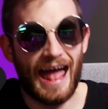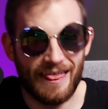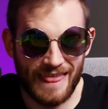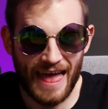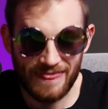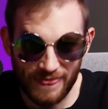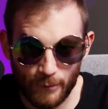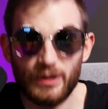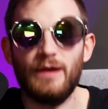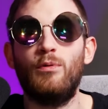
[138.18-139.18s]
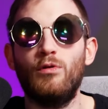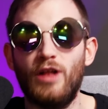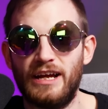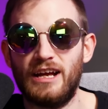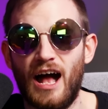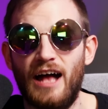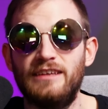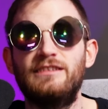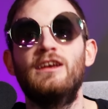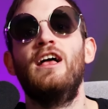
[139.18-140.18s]
And then the people like
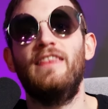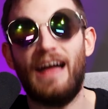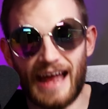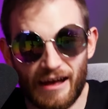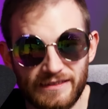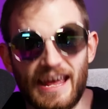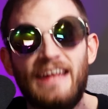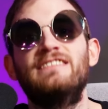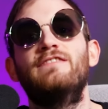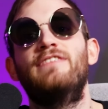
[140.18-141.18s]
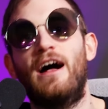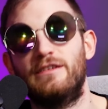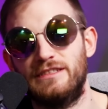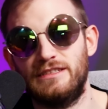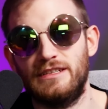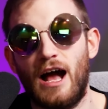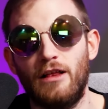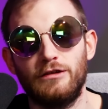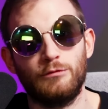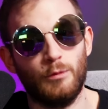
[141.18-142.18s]
us that have tens of thousands of
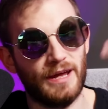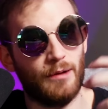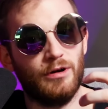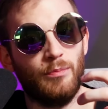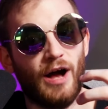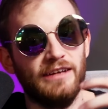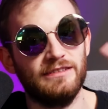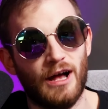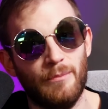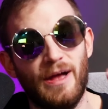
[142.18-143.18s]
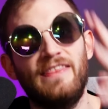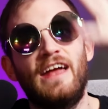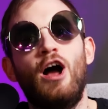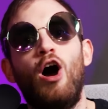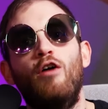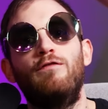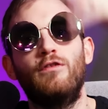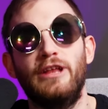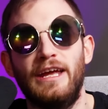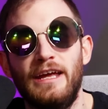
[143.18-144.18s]
dollars will be able to buy some. And then
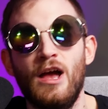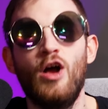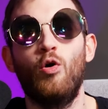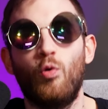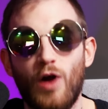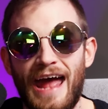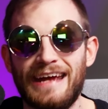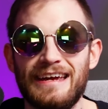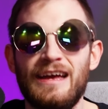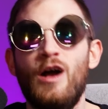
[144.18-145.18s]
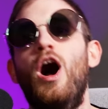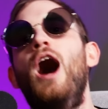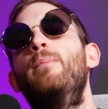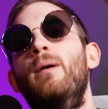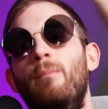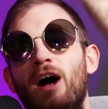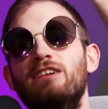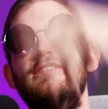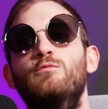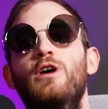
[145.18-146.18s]
hopefully, rank up
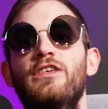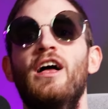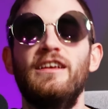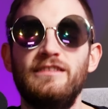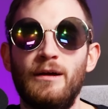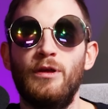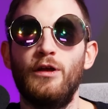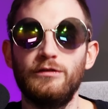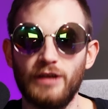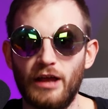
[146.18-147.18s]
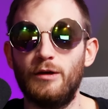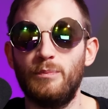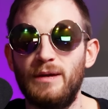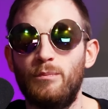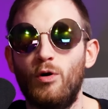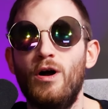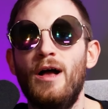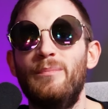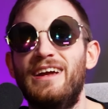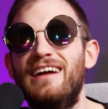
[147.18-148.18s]
amongst with some of those other people
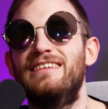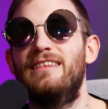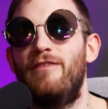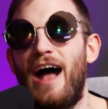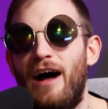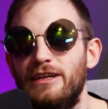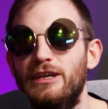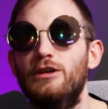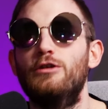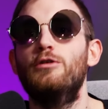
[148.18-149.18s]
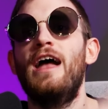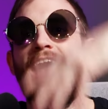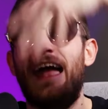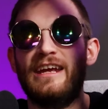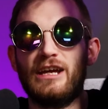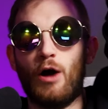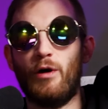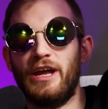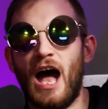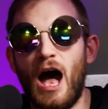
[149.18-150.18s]
because of the value and it
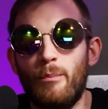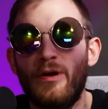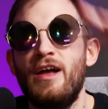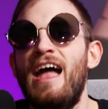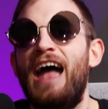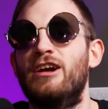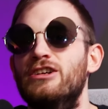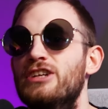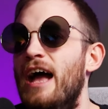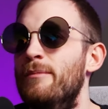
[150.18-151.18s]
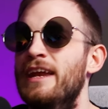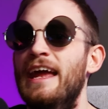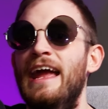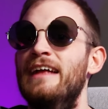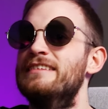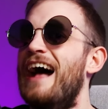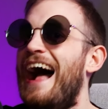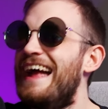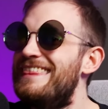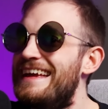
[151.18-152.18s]
going up and our diamond hands.
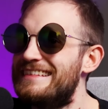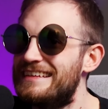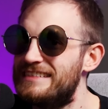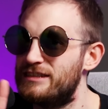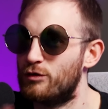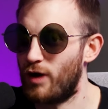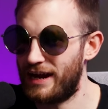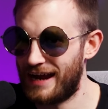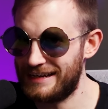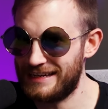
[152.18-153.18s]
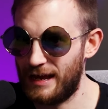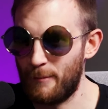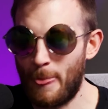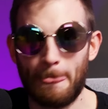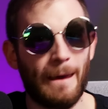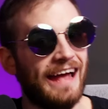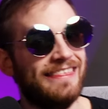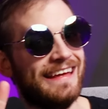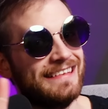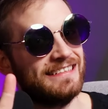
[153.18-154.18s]
I think this is a great idea. I
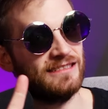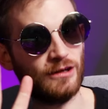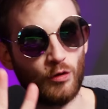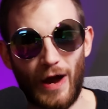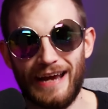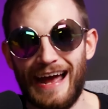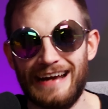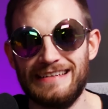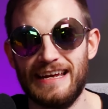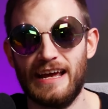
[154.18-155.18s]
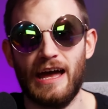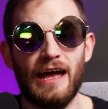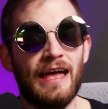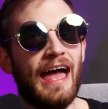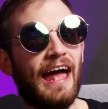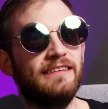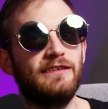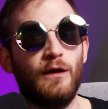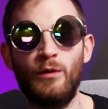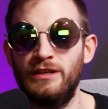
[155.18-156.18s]
think this is a great idea and
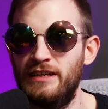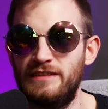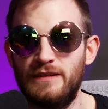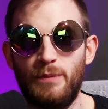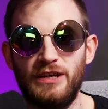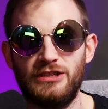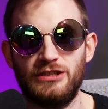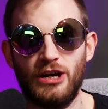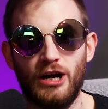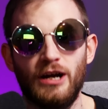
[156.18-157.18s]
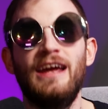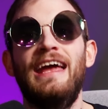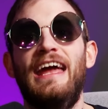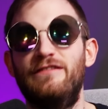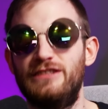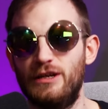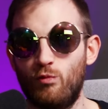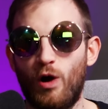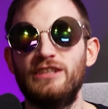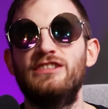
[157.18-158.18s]
someone needs to pitch it to her. If she
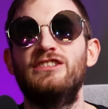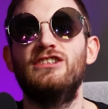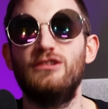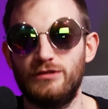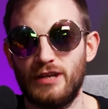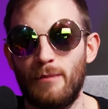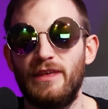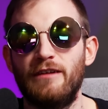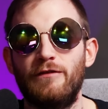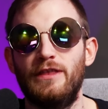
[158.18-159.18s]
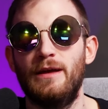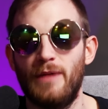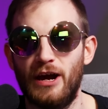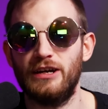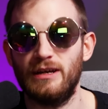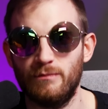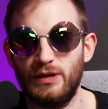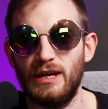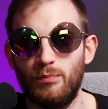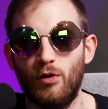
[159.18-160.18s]
wants to do something for the American
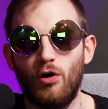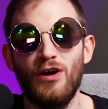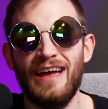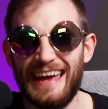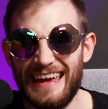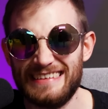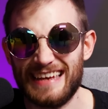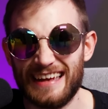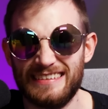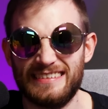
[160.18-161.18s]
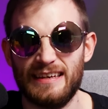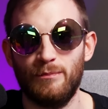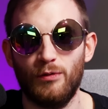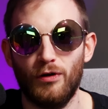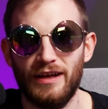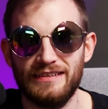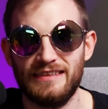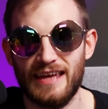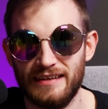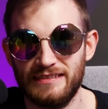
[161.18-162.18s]
people, it's as simple
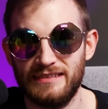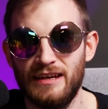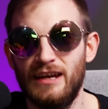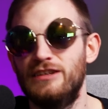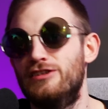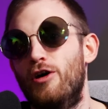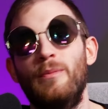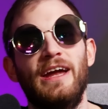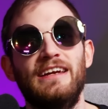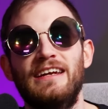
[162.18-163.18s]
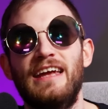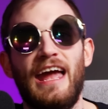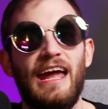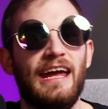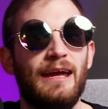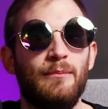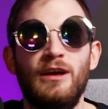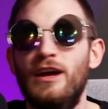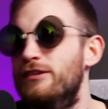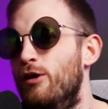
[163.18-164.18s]
as this. Don't make it a game.
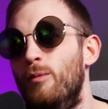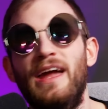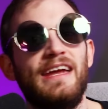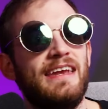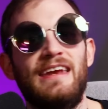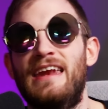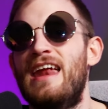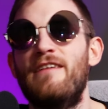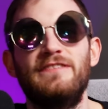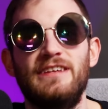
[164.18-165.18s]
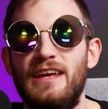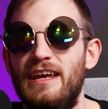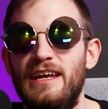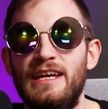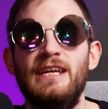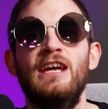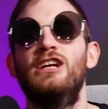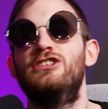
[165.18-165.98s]
Don't make it an NFT.